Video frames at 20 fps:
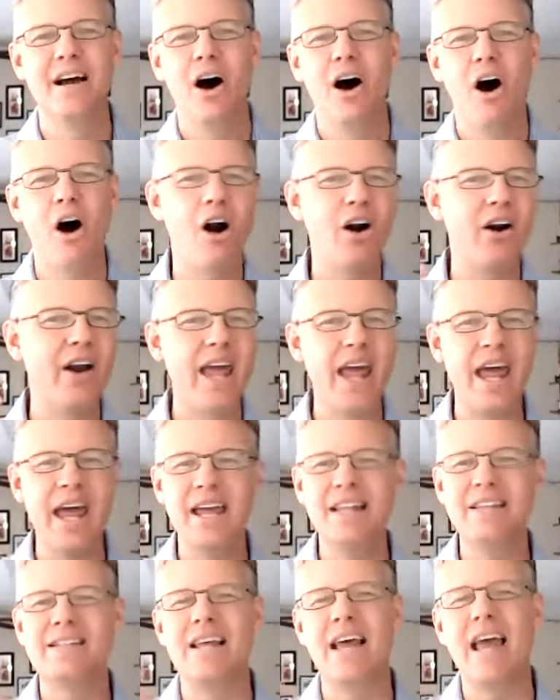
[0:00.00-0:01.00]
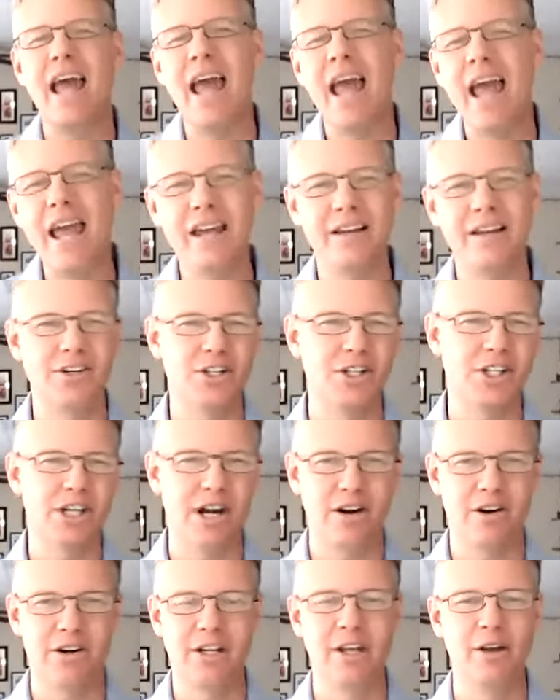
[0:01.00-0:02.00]
Our heads ached,
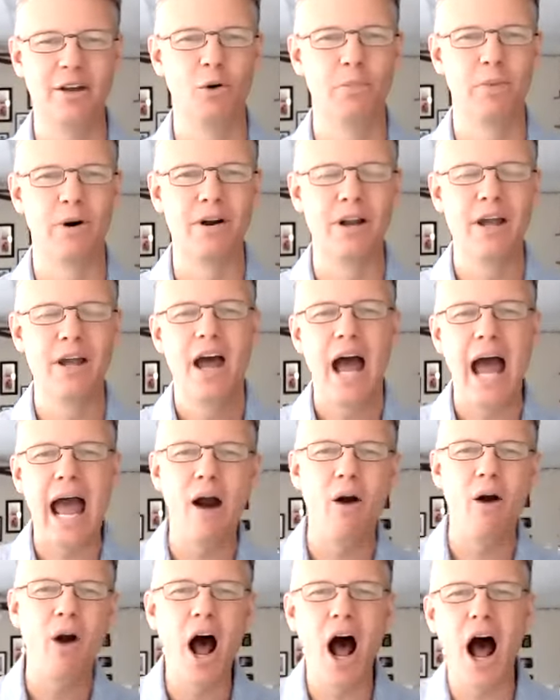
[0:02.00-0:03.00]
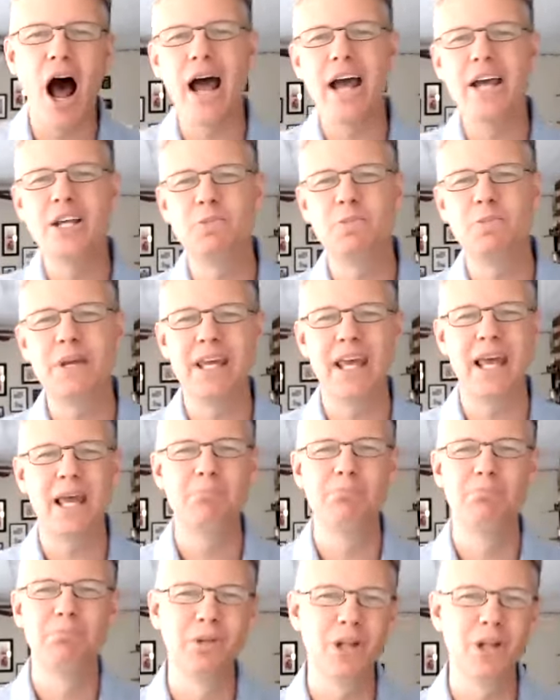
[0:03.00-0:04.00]
shared Gilbert. Our eyes
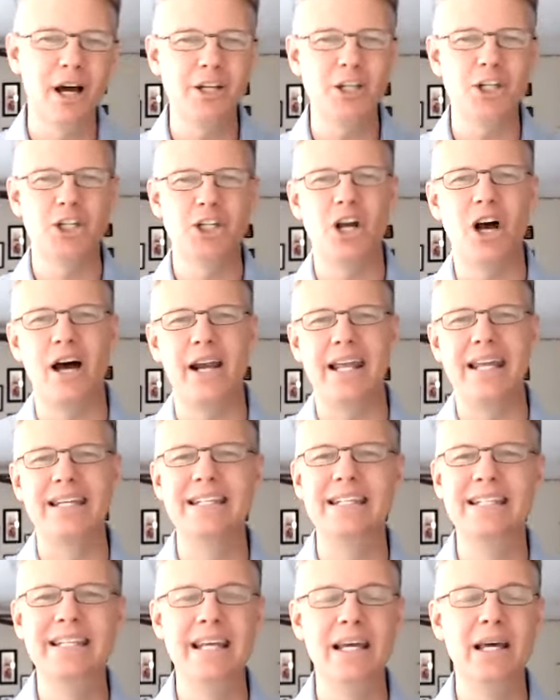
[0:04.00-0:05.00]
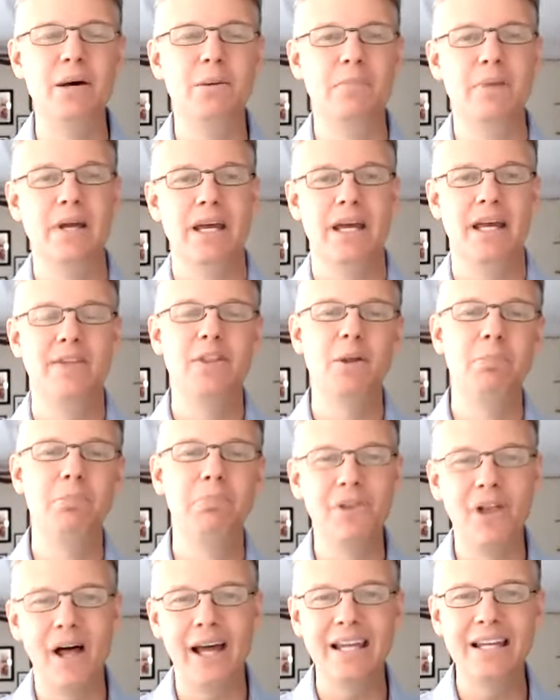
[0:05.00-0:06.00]
became bloodshot and dim in the
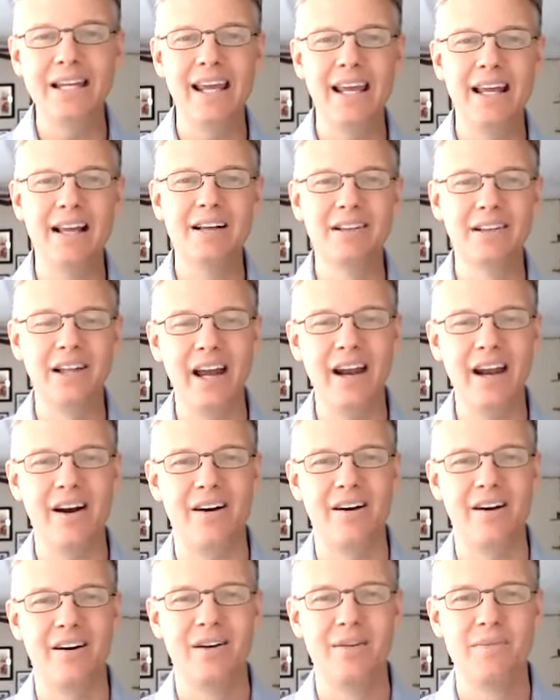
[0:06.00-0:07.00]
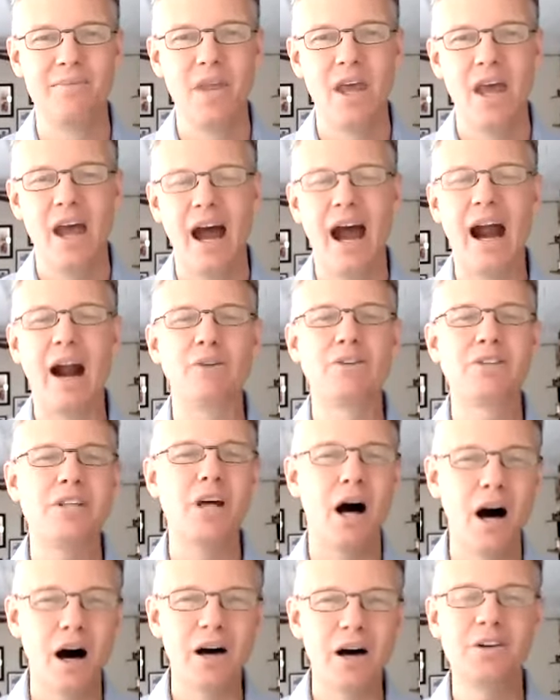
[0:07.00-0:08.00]
blinding glare. Our
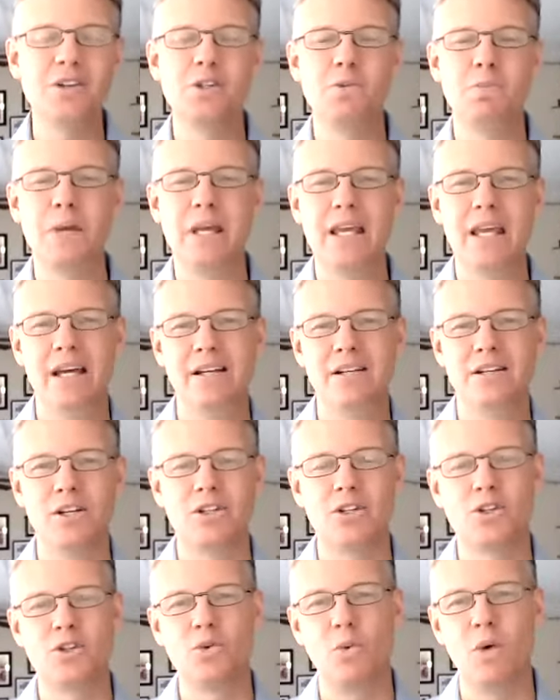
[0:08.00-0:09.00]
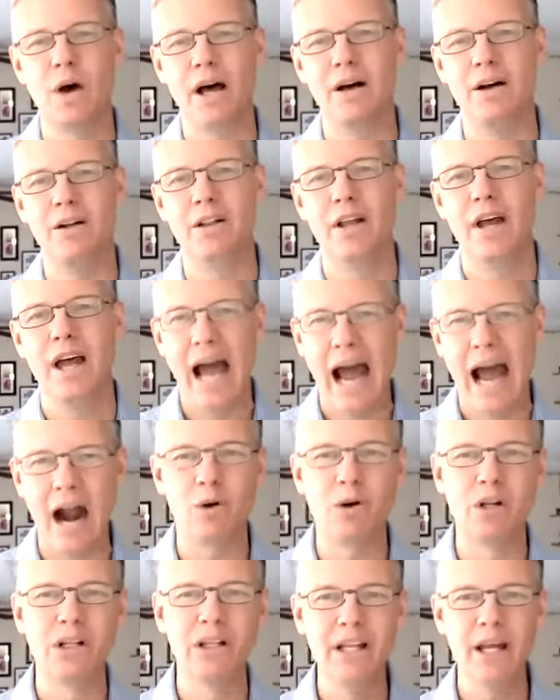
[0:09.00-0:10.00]
tongues began to swell.
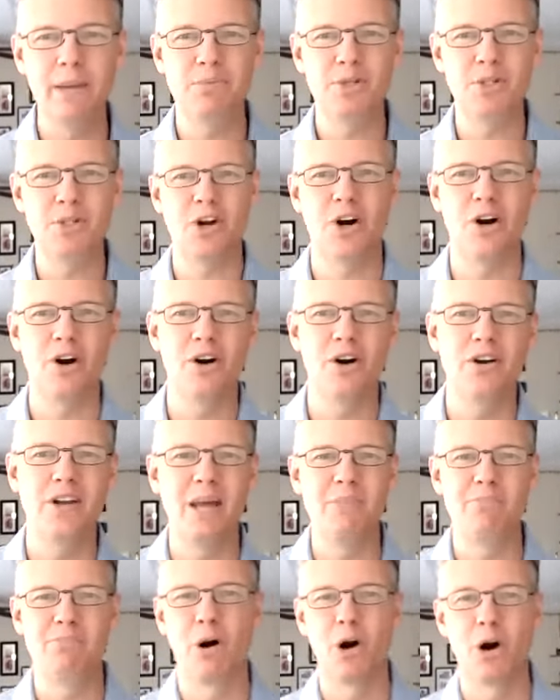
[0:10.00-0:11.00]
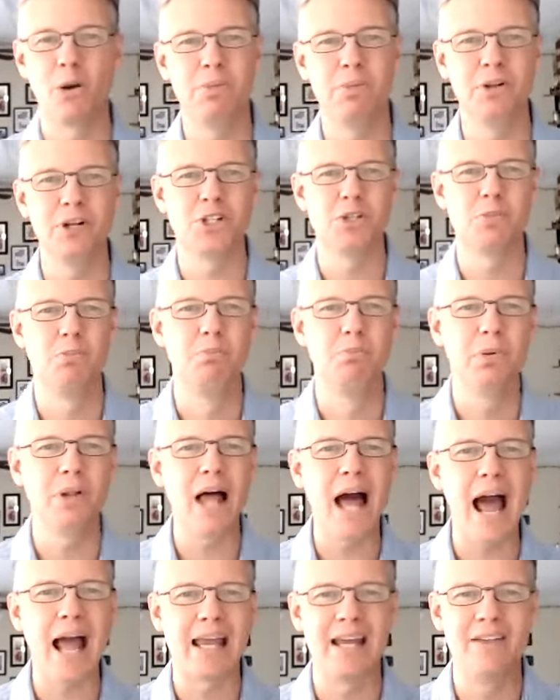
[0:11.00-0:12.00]
Our lips turned a purplish
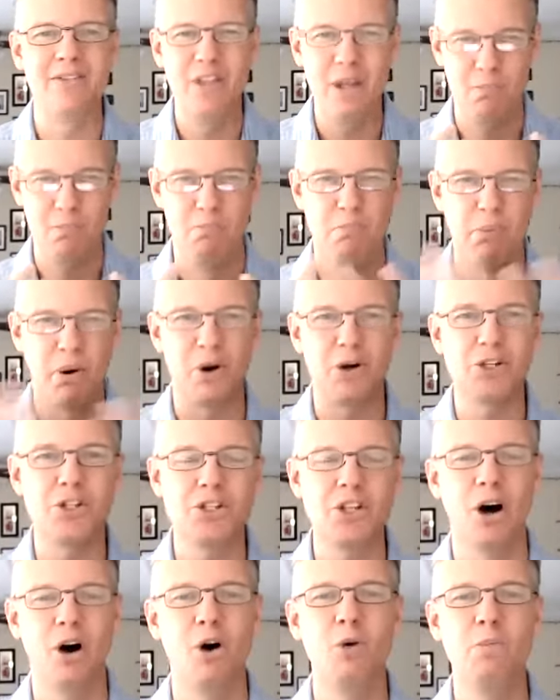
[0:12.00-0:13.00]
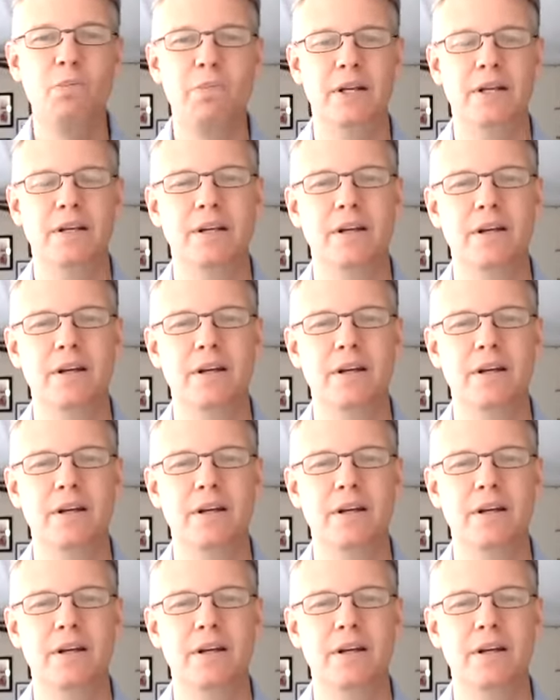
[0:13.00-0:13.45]
black and then burst open.